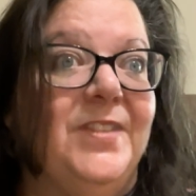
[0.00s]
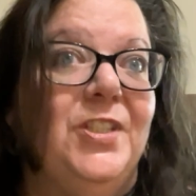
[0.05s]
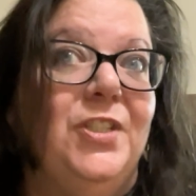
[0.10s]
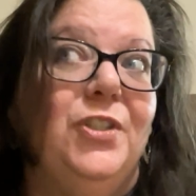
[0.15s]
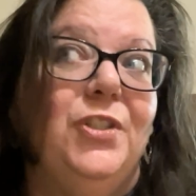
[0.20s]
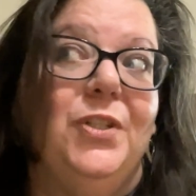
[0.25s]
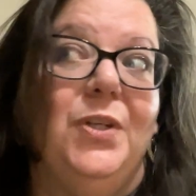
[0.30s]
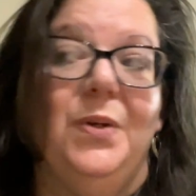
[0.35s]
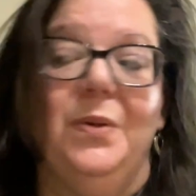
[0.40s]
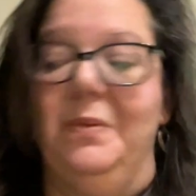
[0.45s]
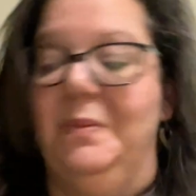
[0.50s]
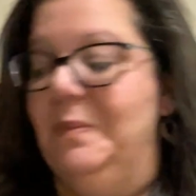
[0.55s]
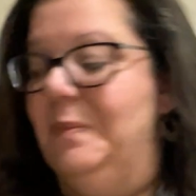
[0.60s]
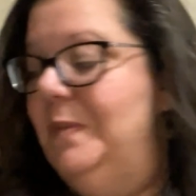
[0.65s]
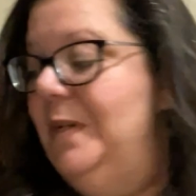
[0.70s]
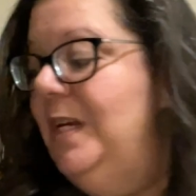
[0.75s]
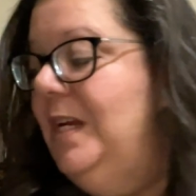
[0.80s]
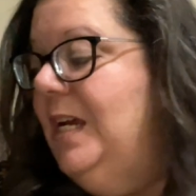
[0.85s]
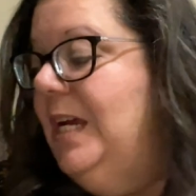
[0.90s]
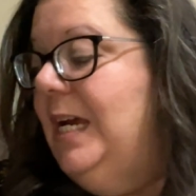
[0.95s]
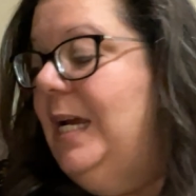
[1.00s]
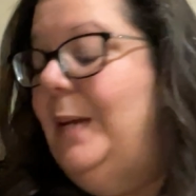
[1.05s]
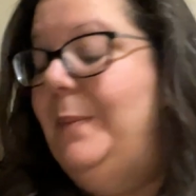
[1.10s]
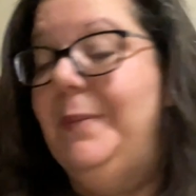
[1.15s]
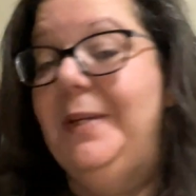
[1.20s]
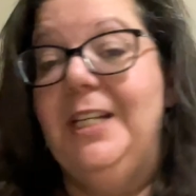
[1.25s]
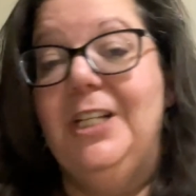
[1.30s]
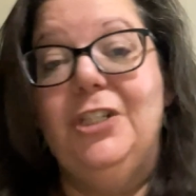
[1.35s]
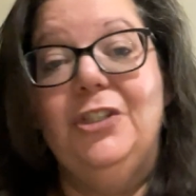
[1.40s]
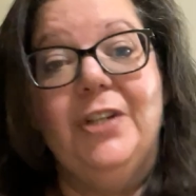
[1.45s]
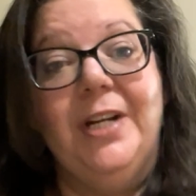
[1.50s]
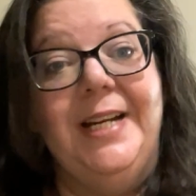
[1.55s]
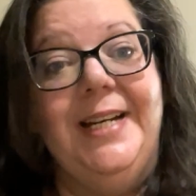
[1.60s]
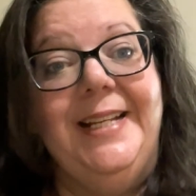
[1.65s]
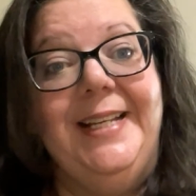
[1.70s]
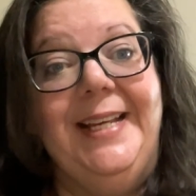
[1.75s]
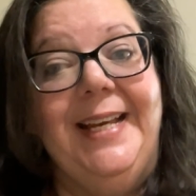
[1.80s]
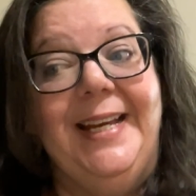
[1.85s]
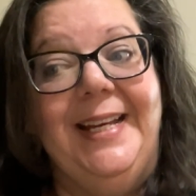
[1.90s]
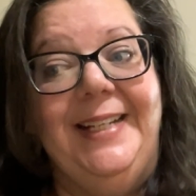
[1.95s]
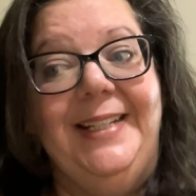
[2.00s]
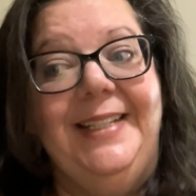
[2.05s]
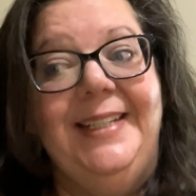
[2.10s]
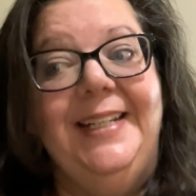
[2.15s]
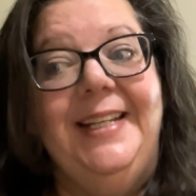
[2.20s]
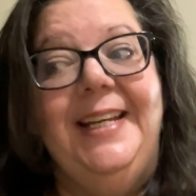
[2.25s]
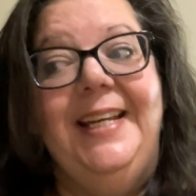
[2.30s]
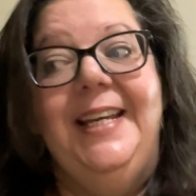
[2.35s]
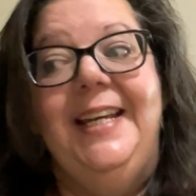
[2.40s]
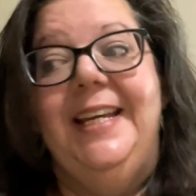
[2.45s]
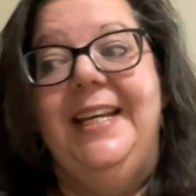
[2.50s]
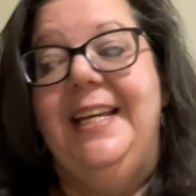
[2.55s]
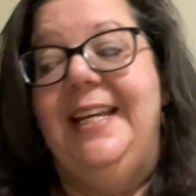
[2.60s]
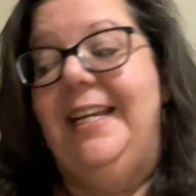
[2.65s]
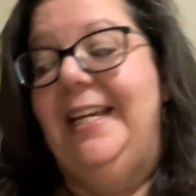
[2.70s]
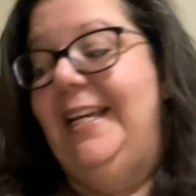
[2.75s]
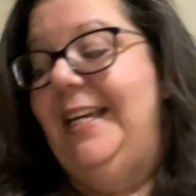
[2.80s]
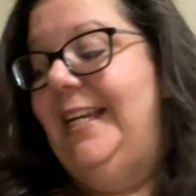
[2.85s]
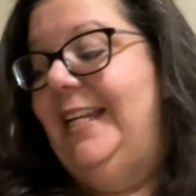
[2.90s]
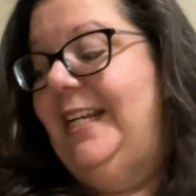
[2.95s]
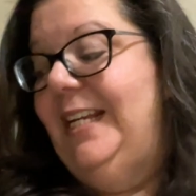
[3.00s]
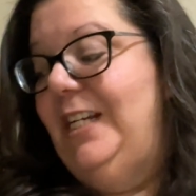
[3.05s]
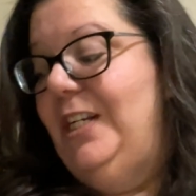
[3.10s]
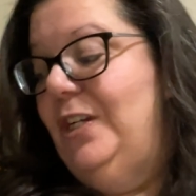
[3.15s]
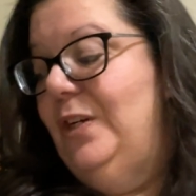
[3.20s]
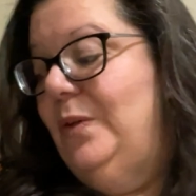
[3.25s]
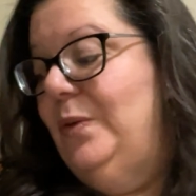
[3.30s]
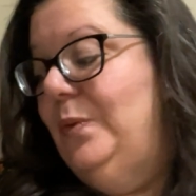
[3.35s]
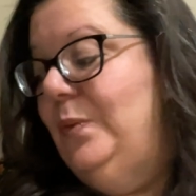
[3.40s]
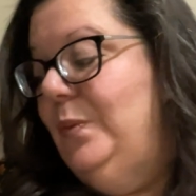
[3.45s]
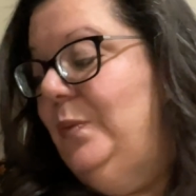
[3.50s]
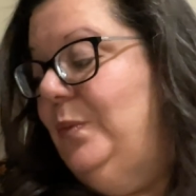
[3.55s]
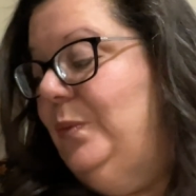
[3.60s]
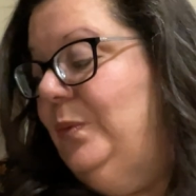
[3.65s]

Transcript: So I'm going to try it again, and I know